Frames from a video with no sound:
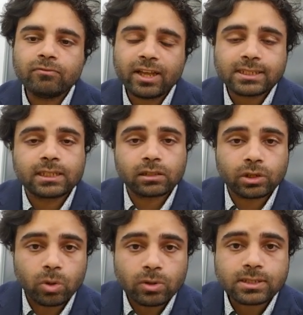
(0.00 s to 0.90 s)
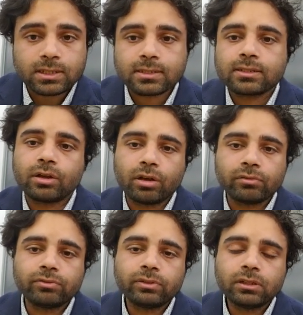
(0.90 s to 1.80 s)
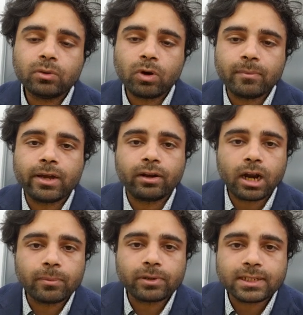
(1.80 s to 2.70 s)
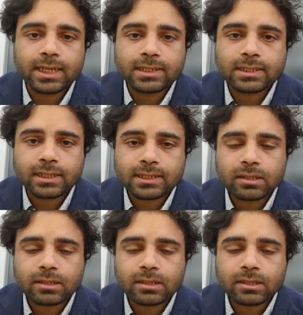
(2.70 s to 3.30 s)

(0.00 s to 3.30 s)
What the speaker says: vascular causes of white matter hyperintensities,